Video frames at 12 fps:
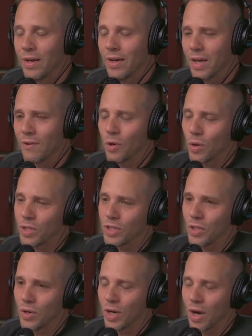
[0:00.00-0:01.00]
And, of course,
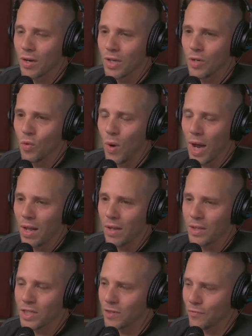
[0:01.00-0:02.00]
you could argue, well,
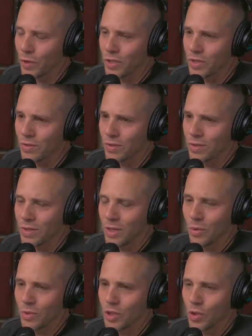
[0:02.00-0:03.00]
it's the first, you
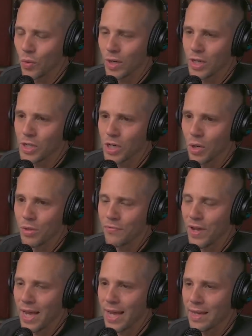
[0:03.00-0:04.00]
know, touring show with
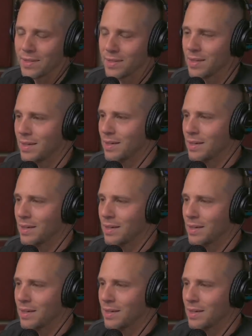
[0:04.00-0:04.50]
fans.